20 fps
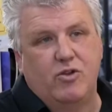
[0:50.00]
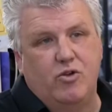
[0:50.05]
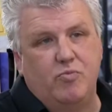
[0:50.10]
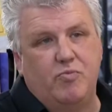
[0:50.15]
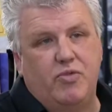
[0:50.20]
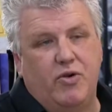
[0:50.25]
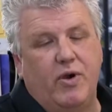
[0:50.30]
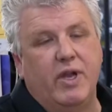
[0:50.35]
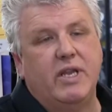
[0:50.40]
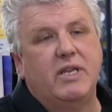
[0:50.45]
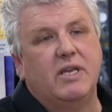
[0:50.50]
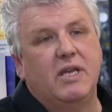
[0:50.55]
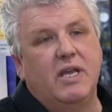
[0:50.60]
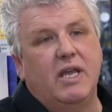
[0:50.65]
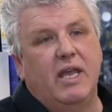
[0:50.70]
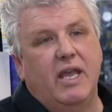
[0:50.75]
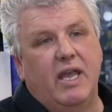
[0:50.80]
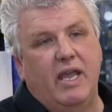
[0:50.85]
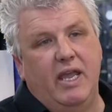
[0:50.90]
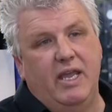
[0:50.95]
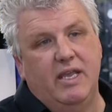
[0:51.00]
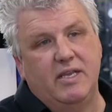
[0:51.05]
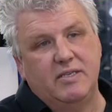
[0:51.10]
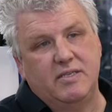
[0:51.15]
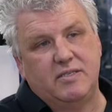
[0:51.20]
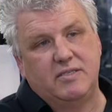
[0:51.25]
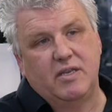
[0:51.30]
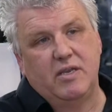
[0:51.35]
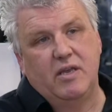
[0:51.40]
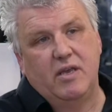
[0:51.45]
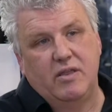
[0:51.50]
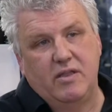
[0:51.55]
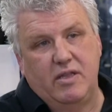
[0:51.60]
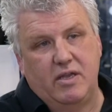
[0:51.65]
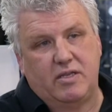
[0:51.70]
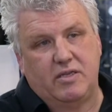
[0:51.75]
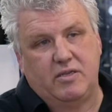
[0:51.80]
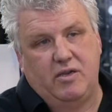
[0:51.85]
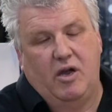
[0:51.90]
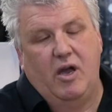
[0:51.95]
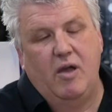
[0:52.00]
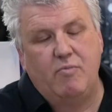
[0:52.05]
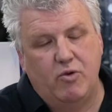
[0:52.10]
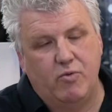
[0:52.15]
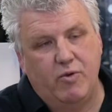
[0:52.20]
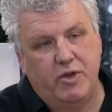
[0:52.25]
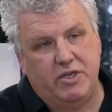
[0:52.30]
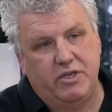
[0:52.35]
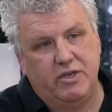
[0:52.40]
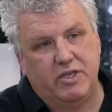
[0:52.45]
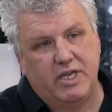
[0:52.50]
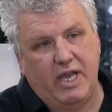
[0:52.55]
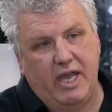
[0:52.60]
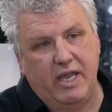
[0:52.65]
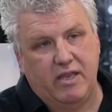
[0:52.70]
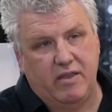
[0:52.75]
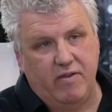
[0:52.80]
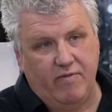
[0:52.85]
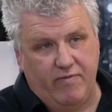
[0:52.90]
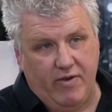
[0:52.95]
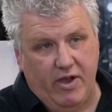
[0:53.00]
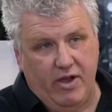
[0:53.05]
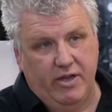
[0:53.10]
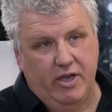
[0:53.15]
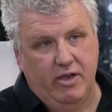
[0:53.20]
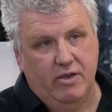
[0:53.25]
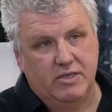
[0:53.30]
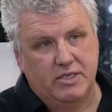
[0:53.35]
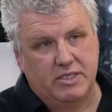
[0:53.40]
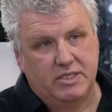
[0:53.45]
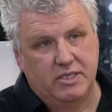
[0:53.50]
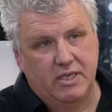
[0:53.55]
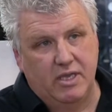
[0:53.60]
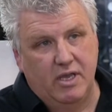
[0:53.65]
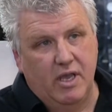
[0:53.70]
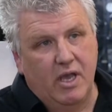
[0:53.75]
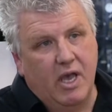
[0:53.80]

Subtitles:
good point is the time at which you take your photos.